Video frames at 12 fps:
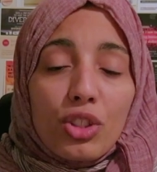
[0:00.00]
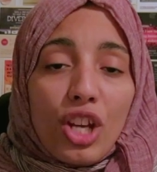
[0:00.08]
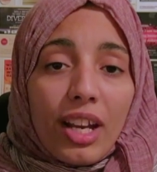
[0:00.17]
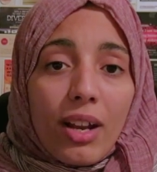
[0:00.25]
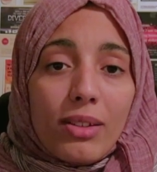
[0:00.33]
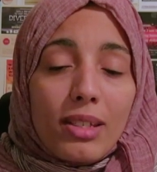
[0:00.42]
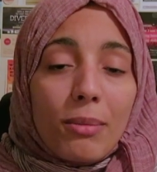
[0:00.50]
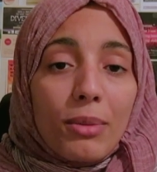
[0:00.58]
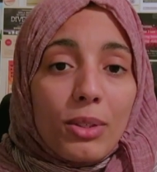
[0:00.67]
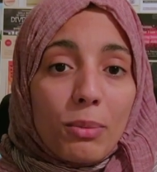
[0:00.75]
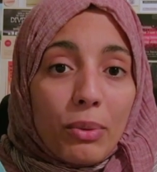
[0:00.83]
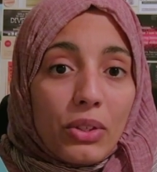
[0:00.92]
check out some
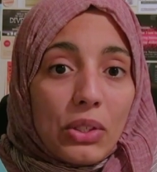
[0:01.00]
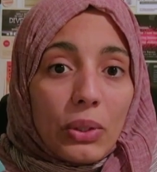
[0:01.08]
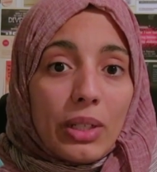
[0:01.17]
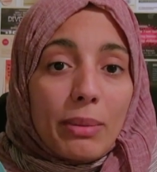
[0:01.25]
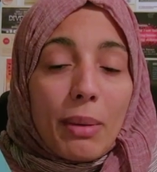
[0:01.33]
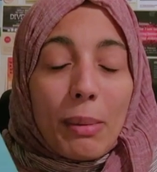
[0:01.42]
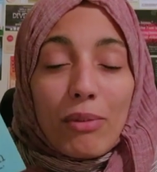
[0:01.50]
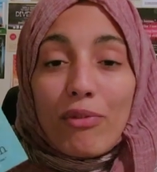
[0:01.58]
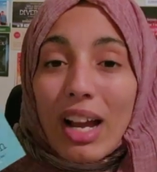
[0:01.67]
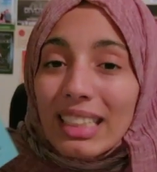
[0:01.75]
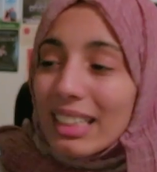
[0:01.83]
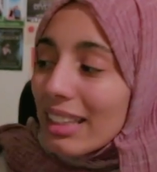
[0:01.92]
used bookstores, maybe
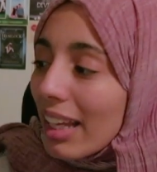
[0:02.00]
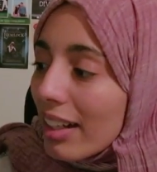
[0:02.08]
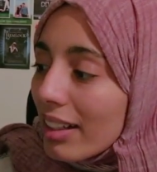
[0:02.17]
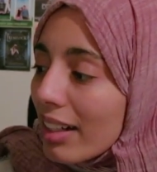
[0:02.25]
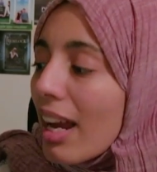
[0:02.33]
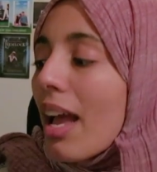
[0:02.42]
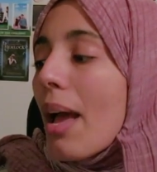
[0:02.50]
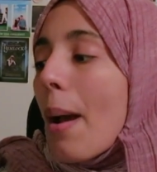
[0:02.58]
find it there,